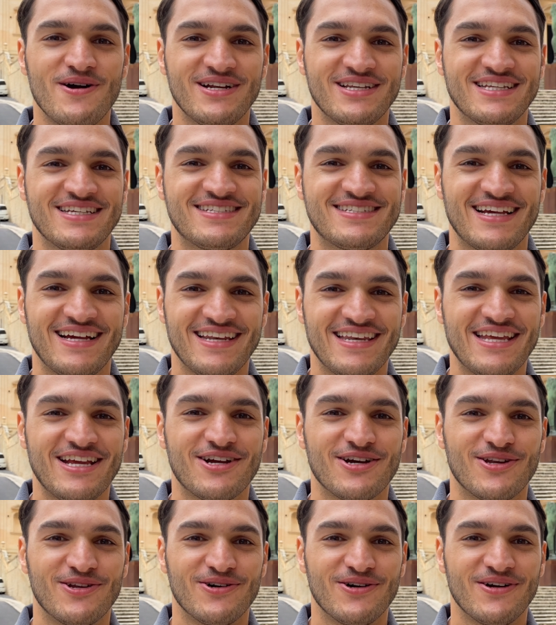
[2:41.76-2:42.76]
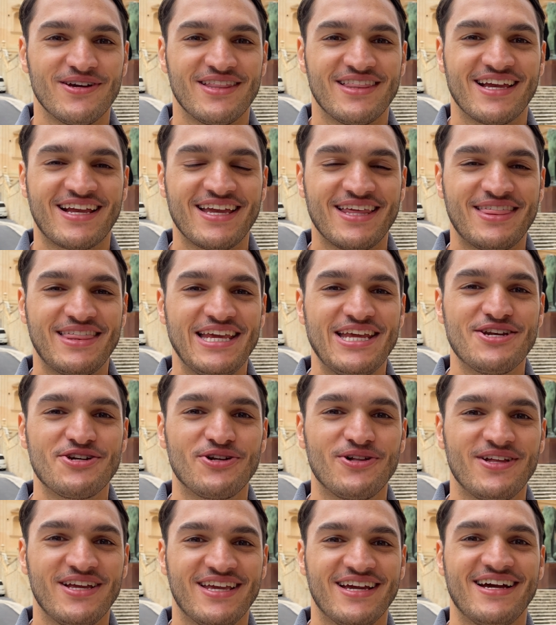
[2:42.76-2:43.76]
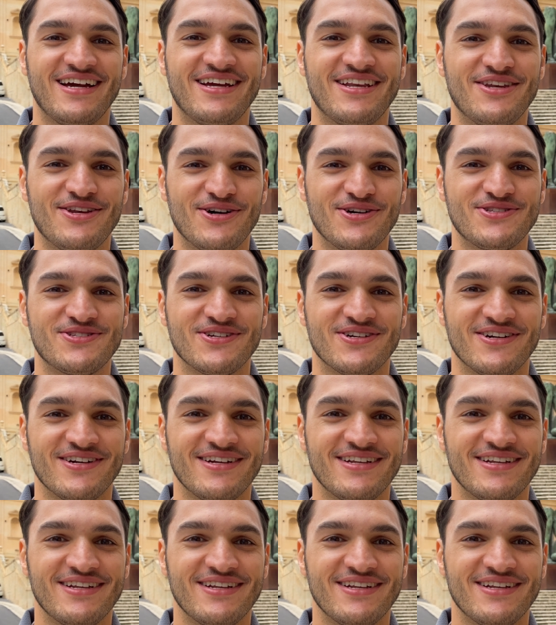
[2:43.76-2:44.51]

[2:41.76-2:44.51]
di San Niccolò, the cathedral here in Noto.